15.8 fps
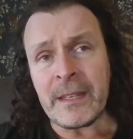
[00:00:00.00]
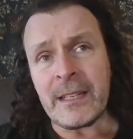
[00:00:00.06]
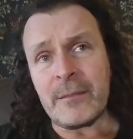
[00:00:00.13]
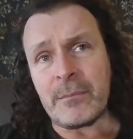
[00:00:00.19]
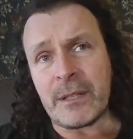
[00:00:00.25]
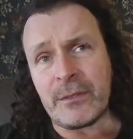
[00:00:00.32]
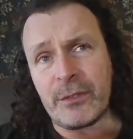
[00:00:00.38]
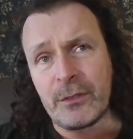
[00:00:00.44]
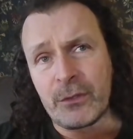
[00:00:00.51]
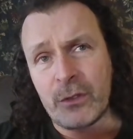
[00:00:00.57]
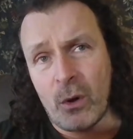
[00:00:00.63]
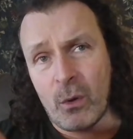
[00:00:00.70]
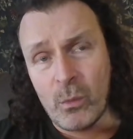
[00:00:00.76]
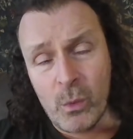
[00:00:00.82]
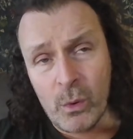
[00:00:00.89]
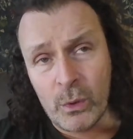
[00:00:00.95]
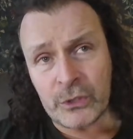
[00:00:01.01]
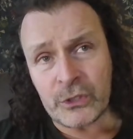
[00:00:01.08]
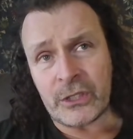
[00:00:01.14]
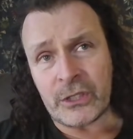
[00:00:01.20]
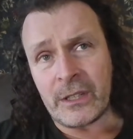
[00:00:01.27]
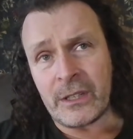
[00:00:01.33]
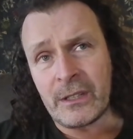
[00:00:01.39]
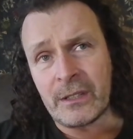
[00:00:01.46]
But if you've got
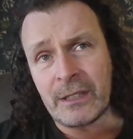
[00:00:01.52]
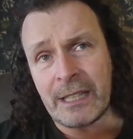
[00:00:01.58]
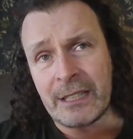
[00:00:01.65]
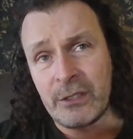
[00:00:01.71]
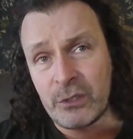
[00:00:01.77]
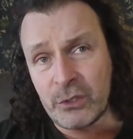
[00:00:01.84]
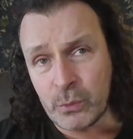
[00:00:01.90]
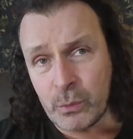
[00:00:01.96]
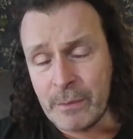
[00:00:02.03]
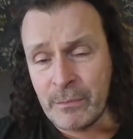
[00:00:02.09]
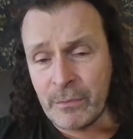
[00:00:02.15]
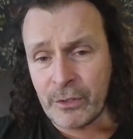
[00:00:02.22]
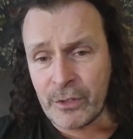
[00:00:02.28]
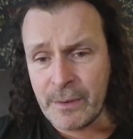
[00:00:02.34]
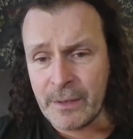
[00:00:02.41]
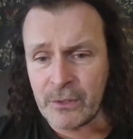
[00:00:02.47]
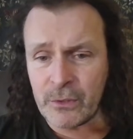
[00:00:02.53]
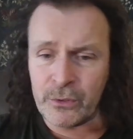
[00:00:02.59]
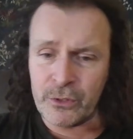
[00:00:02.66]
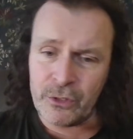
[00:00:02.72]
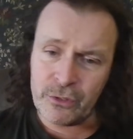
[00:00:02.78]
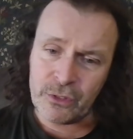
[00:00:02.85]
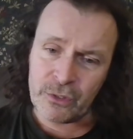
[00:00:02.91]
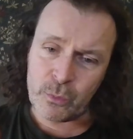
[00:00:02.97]
water, can you swim through it, or do
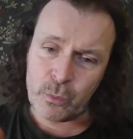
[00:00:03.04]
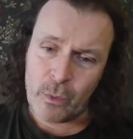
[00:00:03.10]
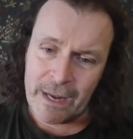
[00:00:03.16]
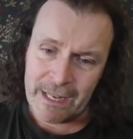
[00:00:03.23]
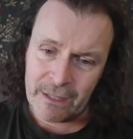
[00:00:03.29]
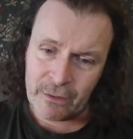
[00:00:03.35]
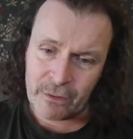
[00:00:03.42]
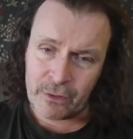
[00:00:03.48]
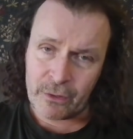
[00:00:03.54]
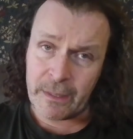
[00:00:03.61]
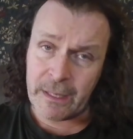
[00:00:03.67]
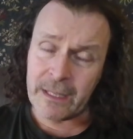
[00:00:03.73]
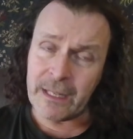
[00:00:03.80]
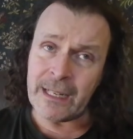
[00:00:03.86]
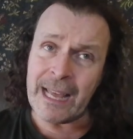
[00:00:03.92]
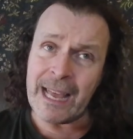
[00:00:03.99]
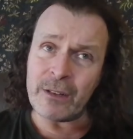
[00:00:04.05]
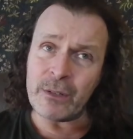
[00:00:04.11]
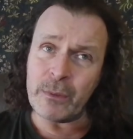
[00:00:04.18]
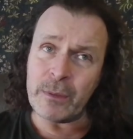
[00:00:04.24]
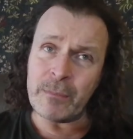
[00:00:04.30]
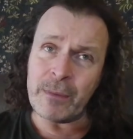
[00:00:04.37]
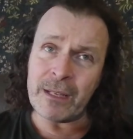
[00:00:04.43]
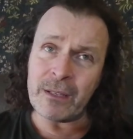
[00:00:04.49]
you just wade through it? And how do
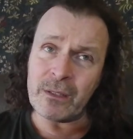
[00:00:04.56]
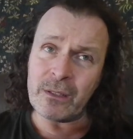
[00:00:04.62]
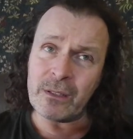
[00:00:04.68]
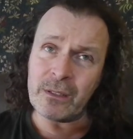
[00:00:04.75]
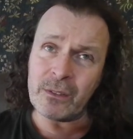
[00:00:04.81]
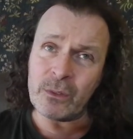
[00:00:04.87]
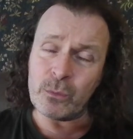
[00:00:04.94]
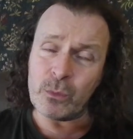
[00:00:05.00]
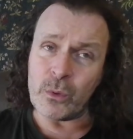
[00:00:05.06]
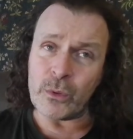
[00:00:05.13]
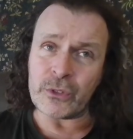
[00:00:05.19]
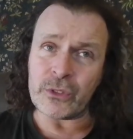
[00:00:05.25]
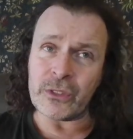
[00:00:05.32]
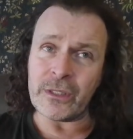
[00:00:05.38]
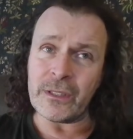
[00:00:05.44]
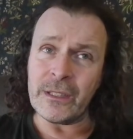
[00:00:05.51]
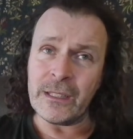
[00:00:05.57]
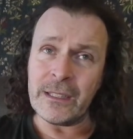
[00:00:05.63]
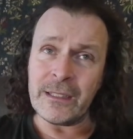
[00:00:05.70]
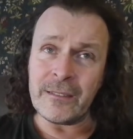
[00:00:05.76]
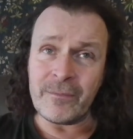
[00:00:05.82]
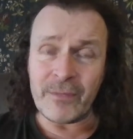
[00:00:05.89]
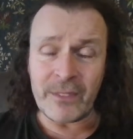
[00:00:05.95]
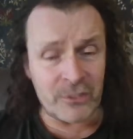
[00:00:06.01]
we make the water?
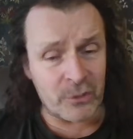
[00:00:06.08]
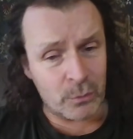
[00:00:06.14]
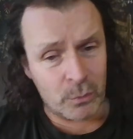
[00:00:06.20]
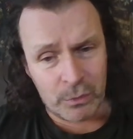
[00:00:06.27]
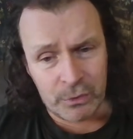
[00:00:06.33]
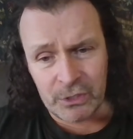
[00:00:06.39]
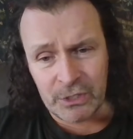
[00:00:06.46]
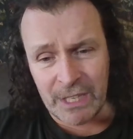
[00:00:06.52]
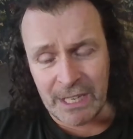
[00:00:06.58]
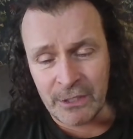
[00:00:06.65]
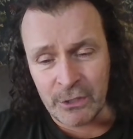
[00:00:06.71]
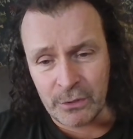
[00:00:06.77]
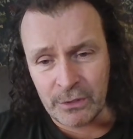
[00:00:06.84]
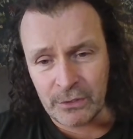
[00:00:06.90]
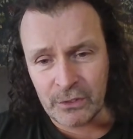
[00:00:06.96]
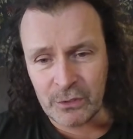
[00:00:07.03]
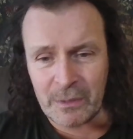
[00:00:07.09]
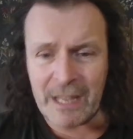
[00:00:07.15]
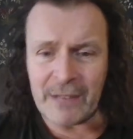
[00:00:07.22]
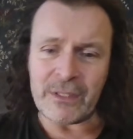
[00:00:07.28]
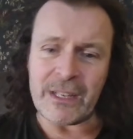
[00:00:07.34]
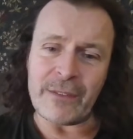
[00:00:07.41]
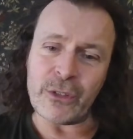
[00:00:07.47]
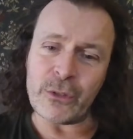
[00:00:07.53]
Is the water dangerous? Do we have
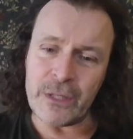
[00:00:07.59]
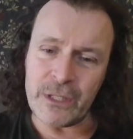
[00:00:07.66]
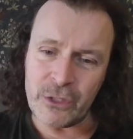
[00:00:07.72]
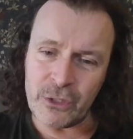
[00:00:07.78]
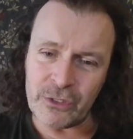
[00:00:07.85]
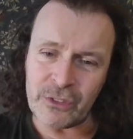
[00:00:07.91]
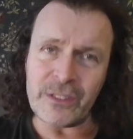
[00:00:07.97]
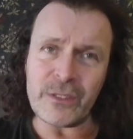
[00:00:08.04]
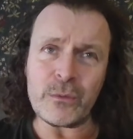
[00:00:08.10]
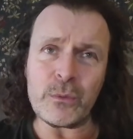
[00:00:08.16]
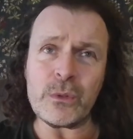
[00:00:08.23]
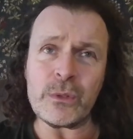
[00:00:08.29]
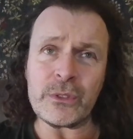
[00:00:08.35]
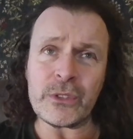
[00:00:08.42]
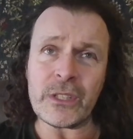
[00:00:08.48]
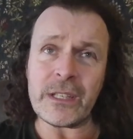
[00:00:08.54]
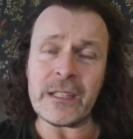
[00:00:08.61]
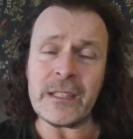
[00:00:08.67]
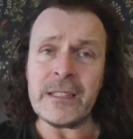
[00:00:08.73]
to have creatures in the water?